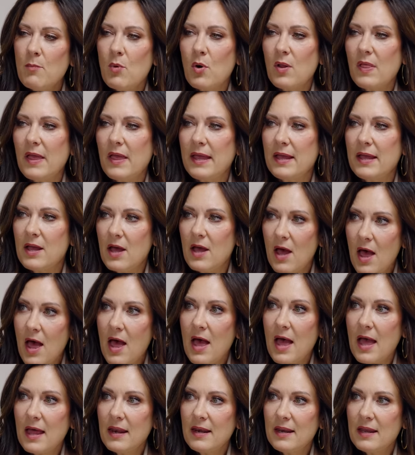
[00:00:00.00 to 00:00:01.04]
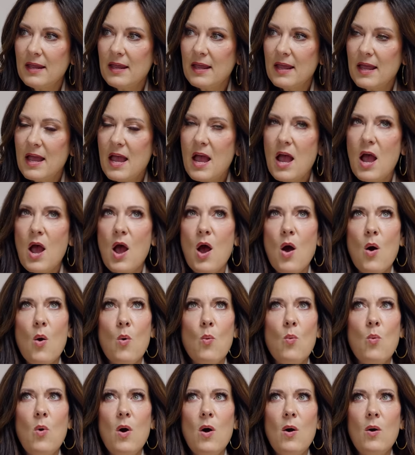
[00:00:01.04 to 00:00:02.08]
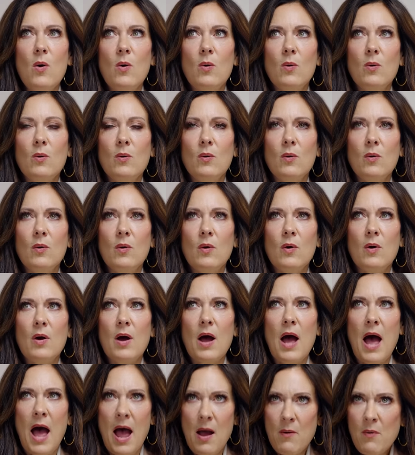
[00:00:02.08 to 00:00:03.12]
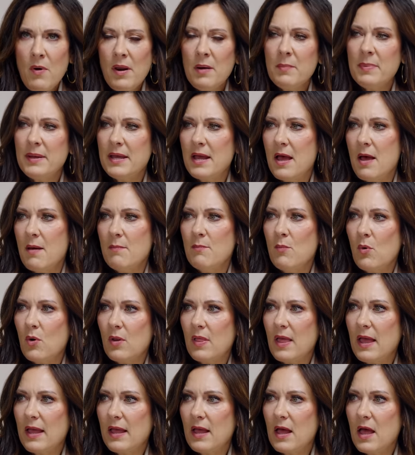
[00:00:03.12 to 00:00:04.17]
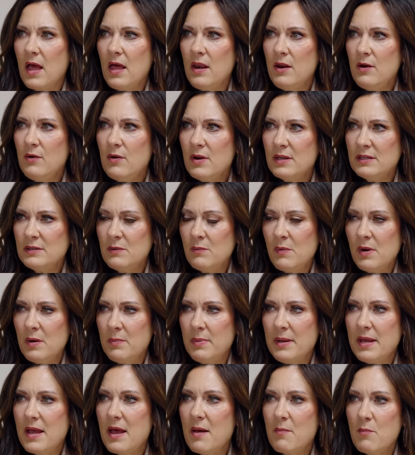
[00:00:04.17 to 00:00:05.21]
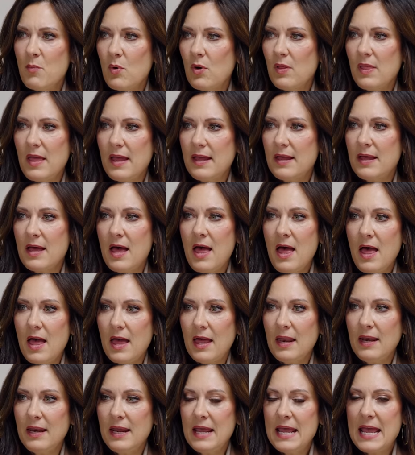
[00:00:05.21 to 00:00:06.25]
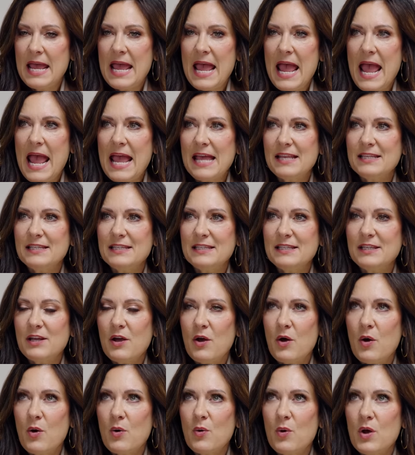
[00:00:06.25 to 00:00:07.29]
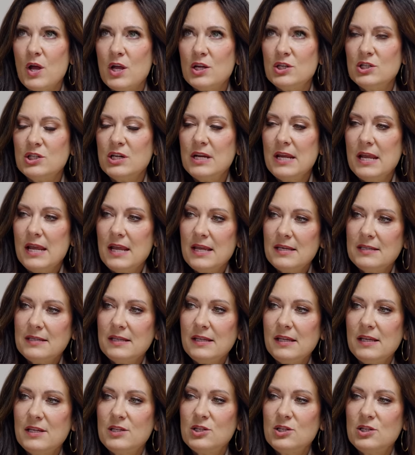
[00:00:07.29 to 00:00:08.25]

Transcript: more like God. Mm-hmm. Well, I want to become more like God. Who doesn't mm. want to become more like yeah. God? And so she easily